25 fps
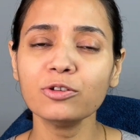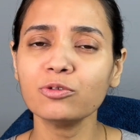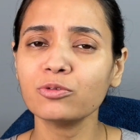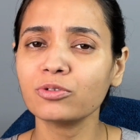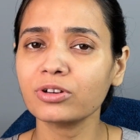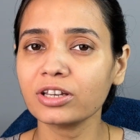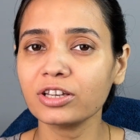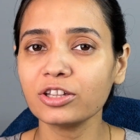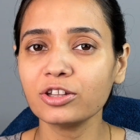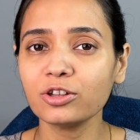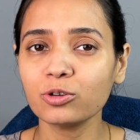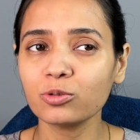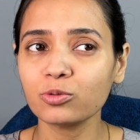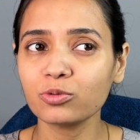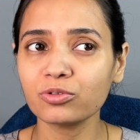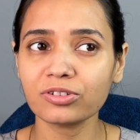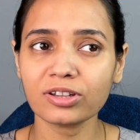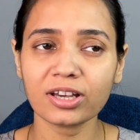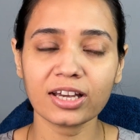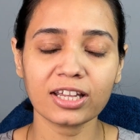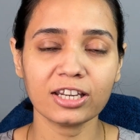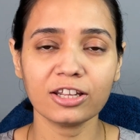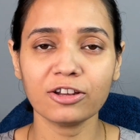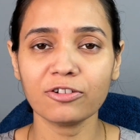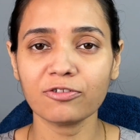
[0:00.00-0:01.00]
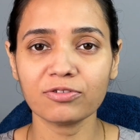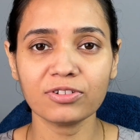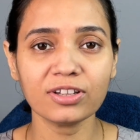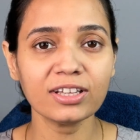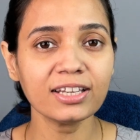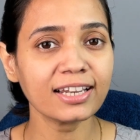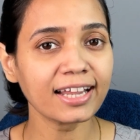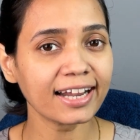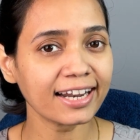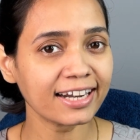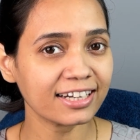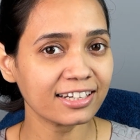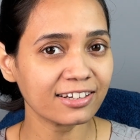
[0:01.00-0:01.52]
you can use any of the
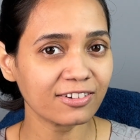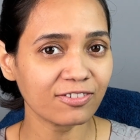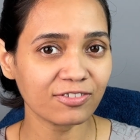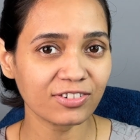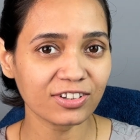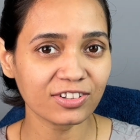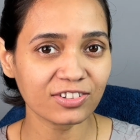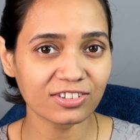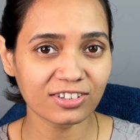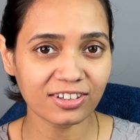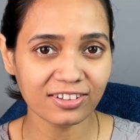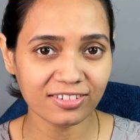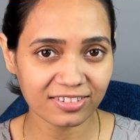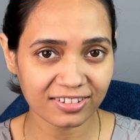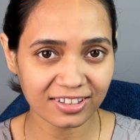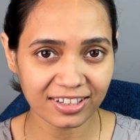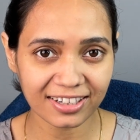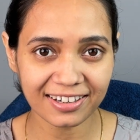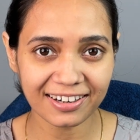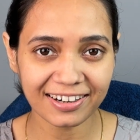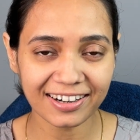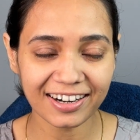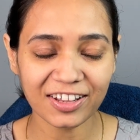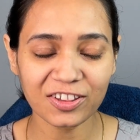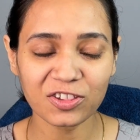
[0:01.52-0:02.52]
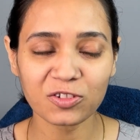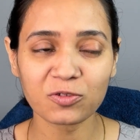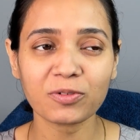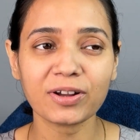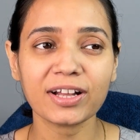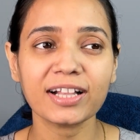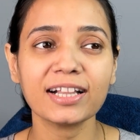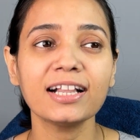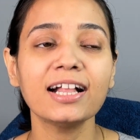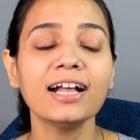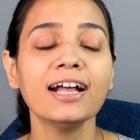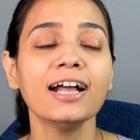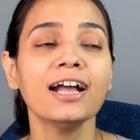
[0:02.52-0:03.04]
light coverage concealer as well.